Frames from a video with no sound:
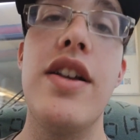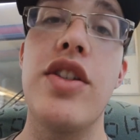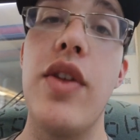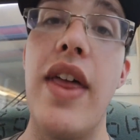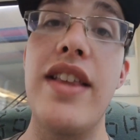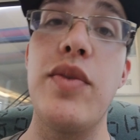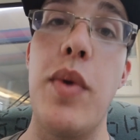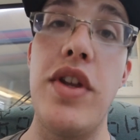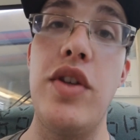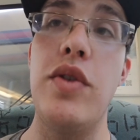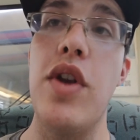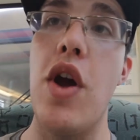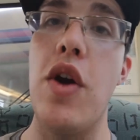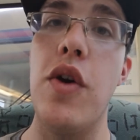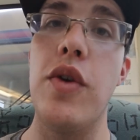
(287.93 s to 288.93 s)
So that's when you
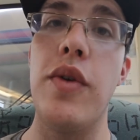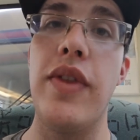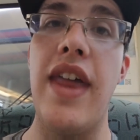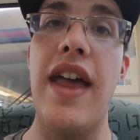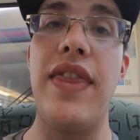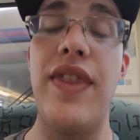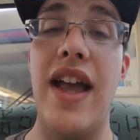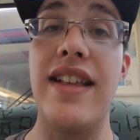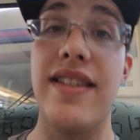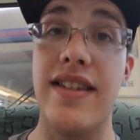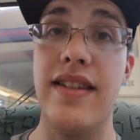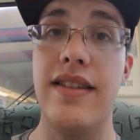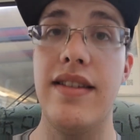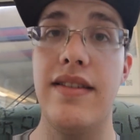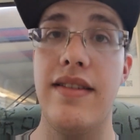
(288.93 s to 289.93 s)
know
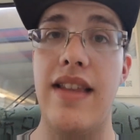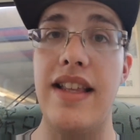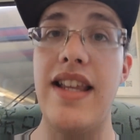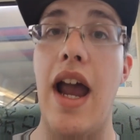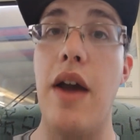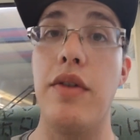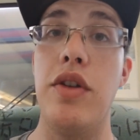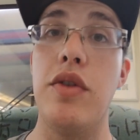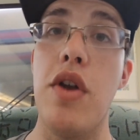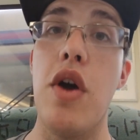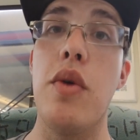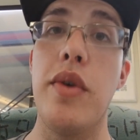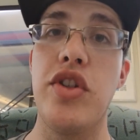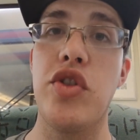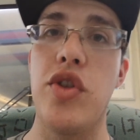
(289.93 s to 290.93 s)
that's how you
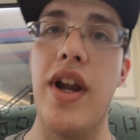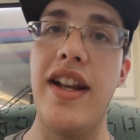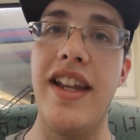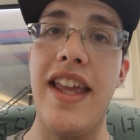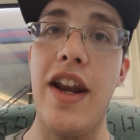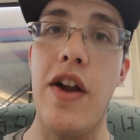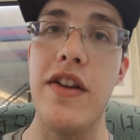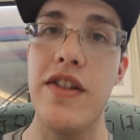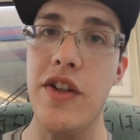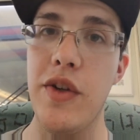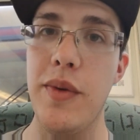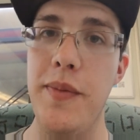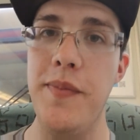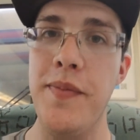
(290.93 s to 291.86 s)
know which train to get on to.